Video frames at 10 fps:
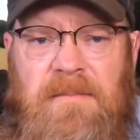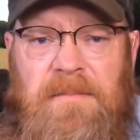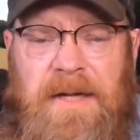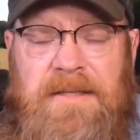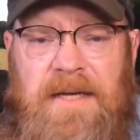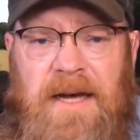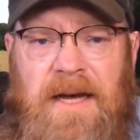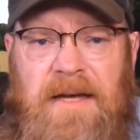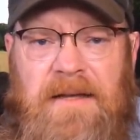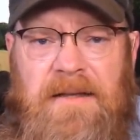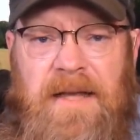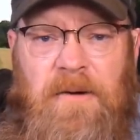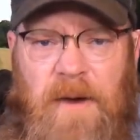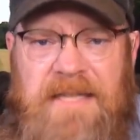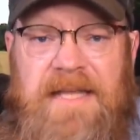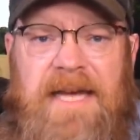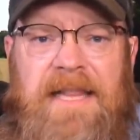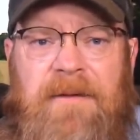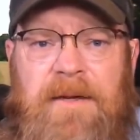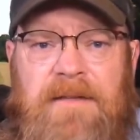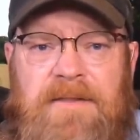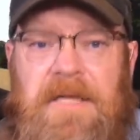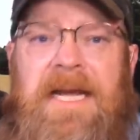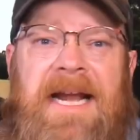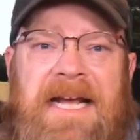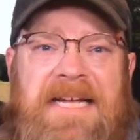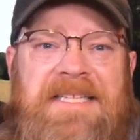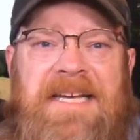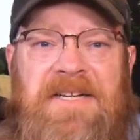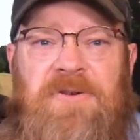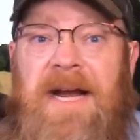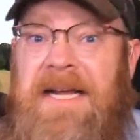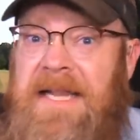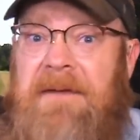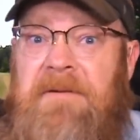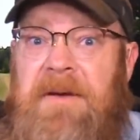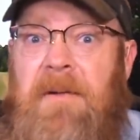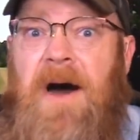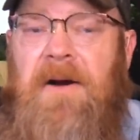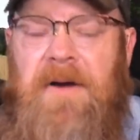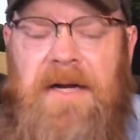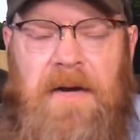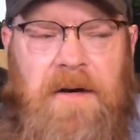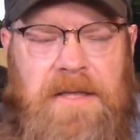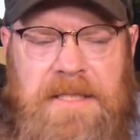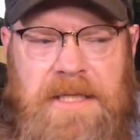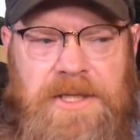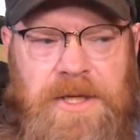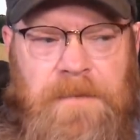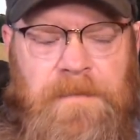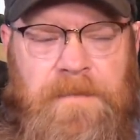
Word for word: But uh, they raised that limit. So again, I guess they could try to claim to be moderate here on this issue.